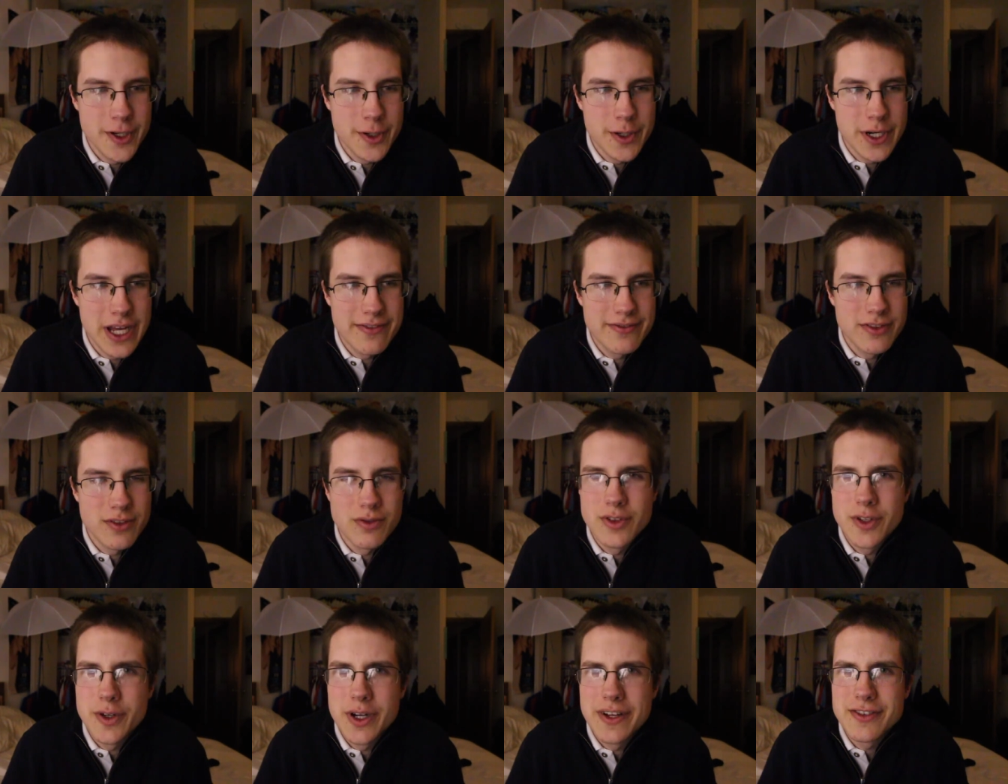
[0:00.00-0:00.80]
You don't have to,
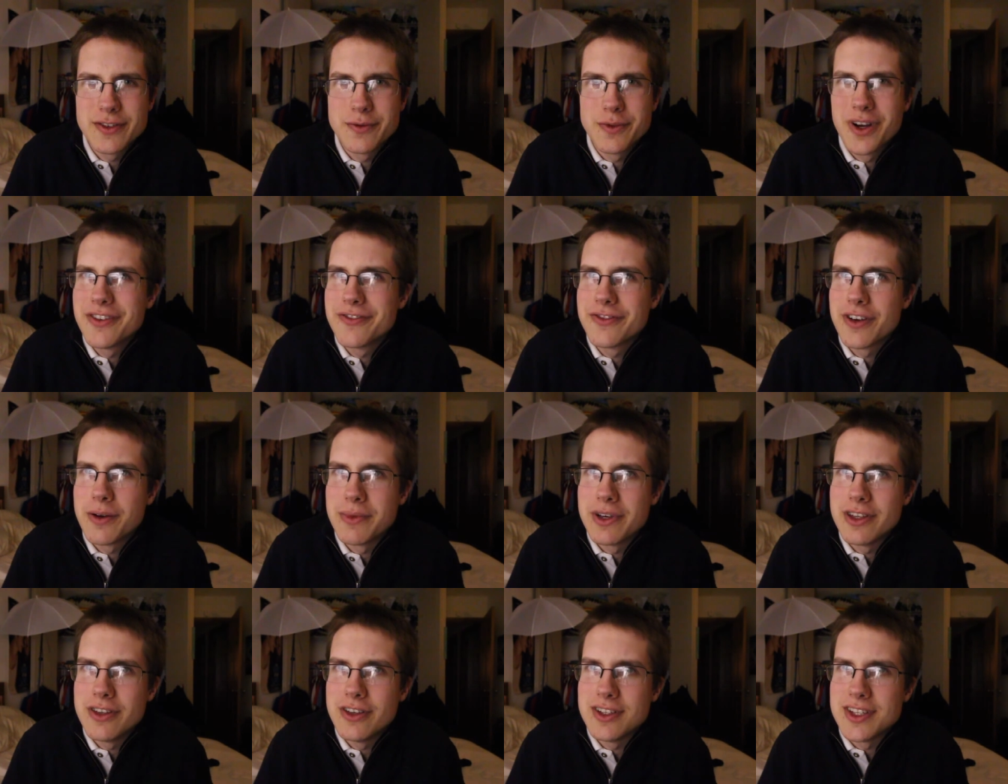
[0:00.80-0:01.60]
you don't have to run
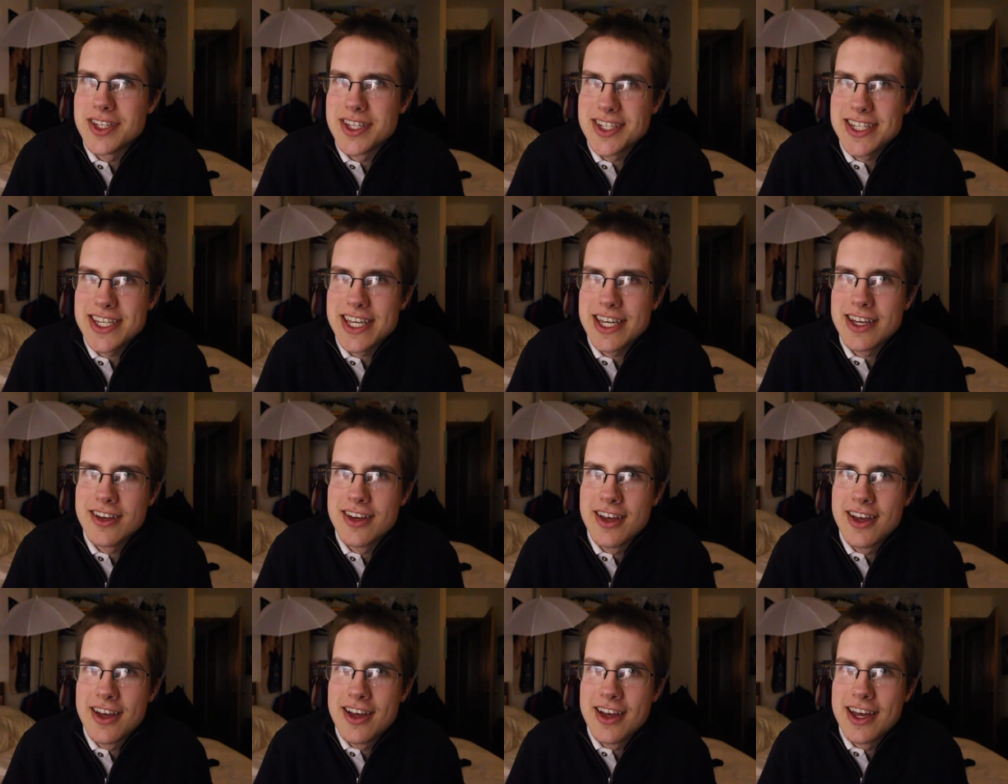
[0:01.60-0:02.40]
from it. You can see it
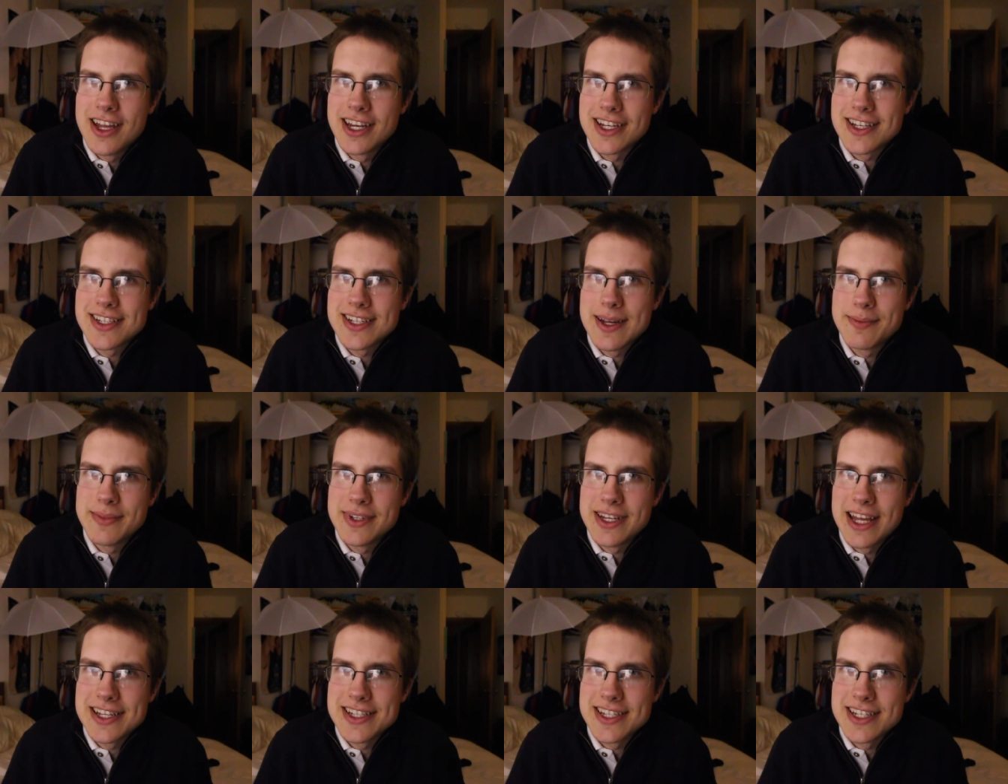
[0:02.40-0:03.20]
and accept
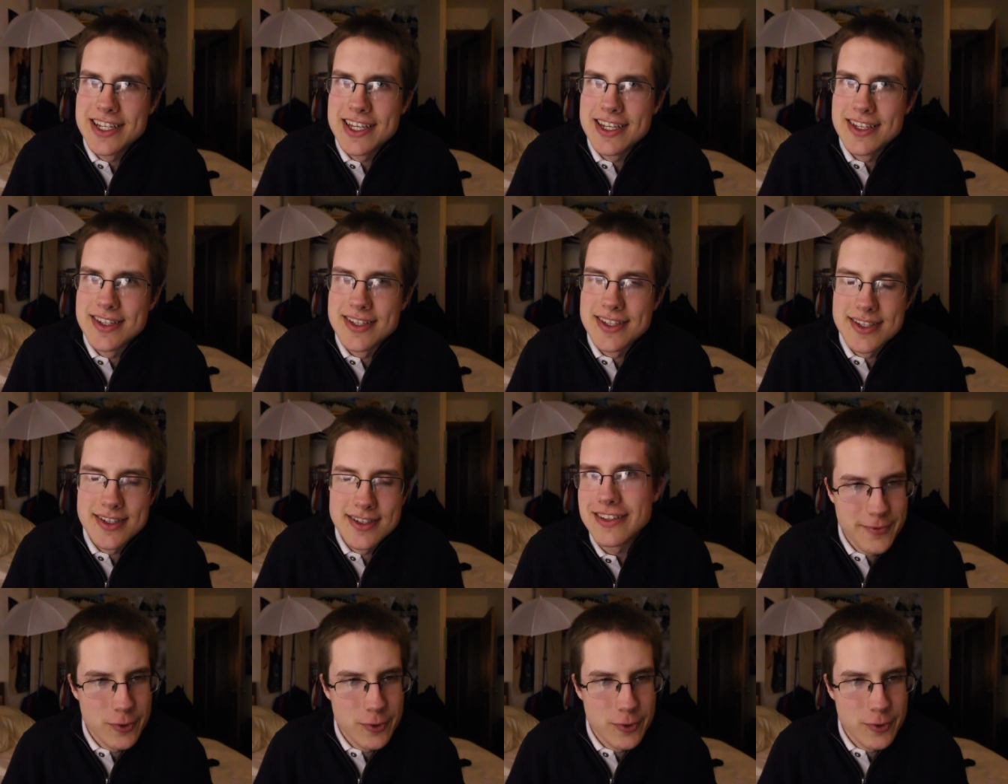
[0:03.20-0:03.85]
it as it is.